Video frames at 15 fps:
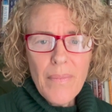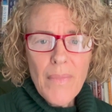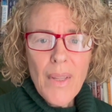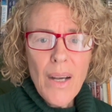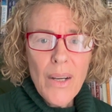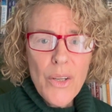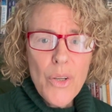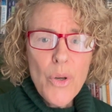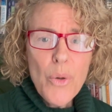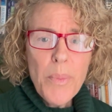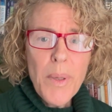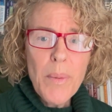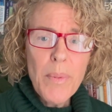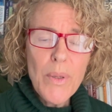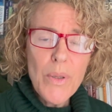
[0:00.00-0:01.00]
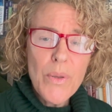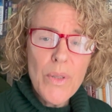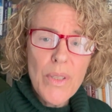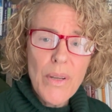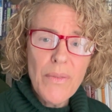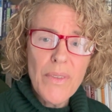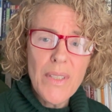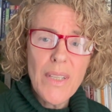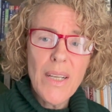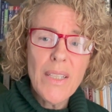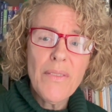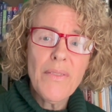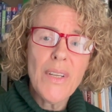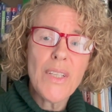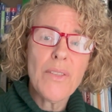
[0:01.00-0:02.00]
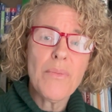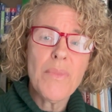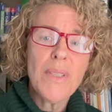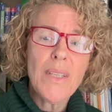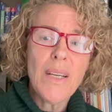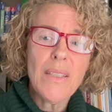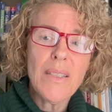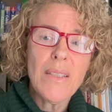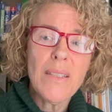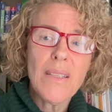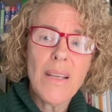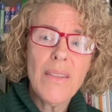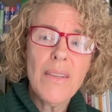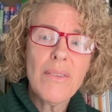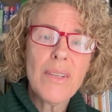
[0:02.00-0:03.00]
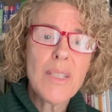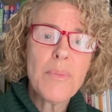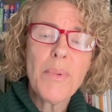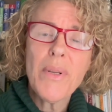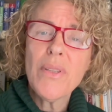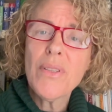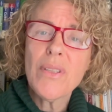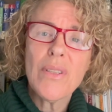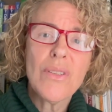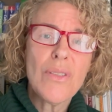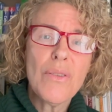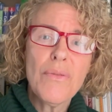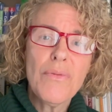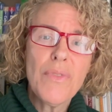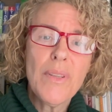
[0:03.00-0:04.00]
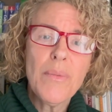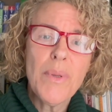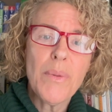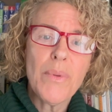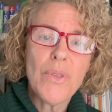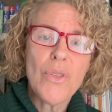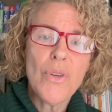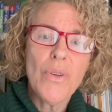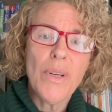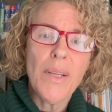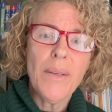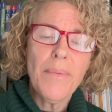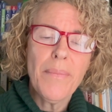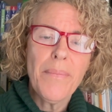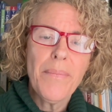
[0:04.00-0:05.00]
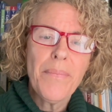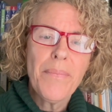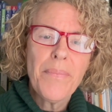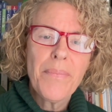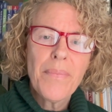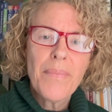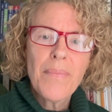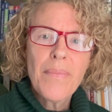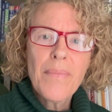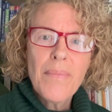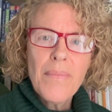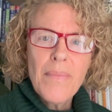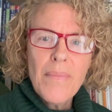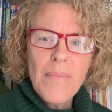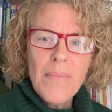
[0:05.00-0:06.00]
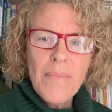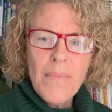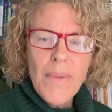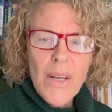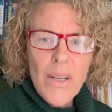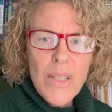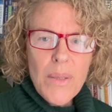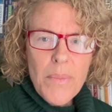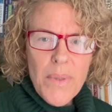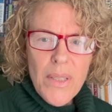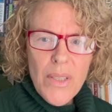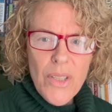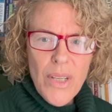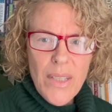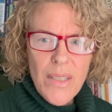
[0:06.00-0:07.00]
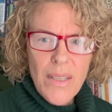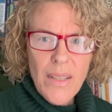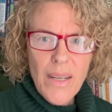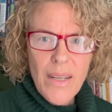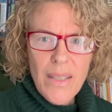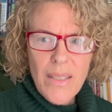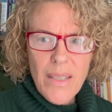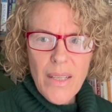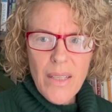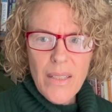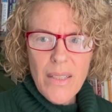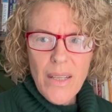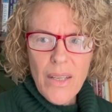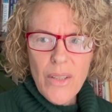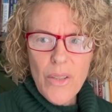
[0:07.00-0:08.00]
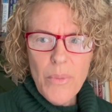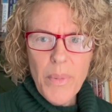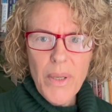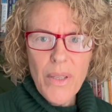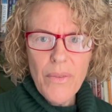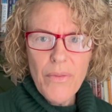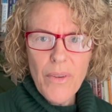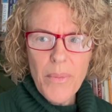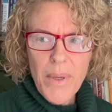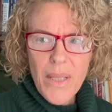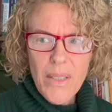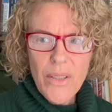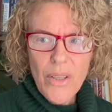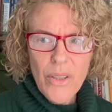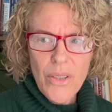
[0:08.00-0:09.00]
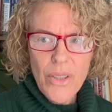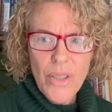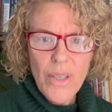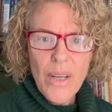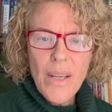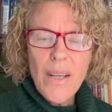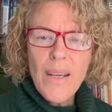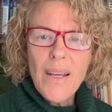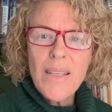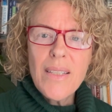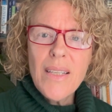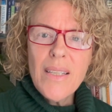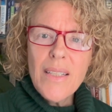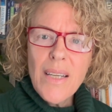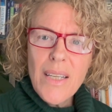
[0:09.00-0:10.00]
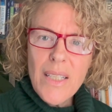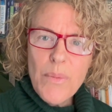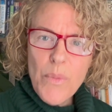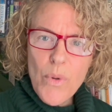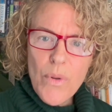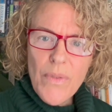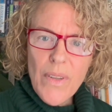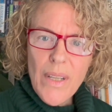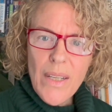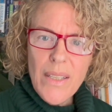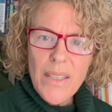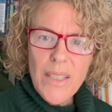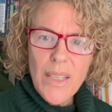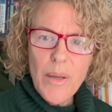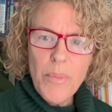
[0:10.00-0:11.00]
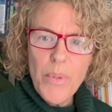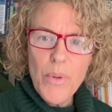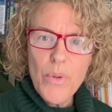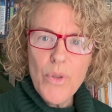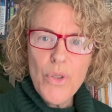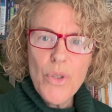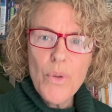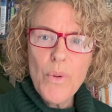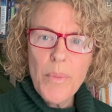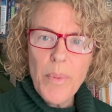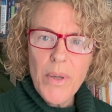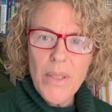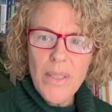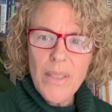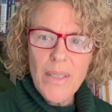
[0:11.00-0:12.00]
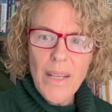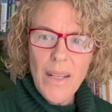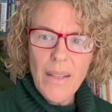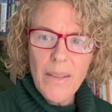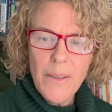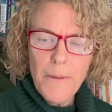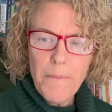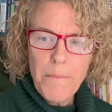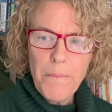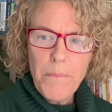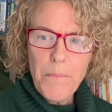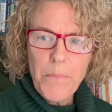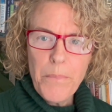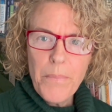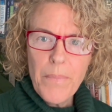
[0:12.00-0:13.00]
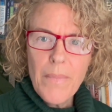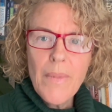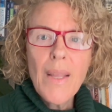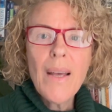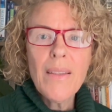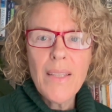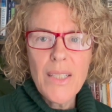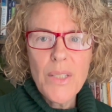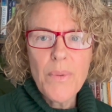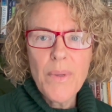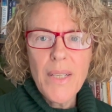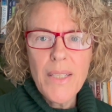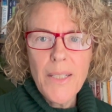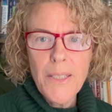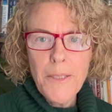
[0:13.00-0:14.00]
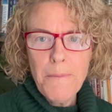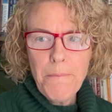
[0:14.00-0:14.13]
I know people who suffer side effects from statins and their experiences don't fill me with joy. My husband suggested that I seek a second opinion from his doctor as he takes more of a holistic approach to a person's health. And that's what I did.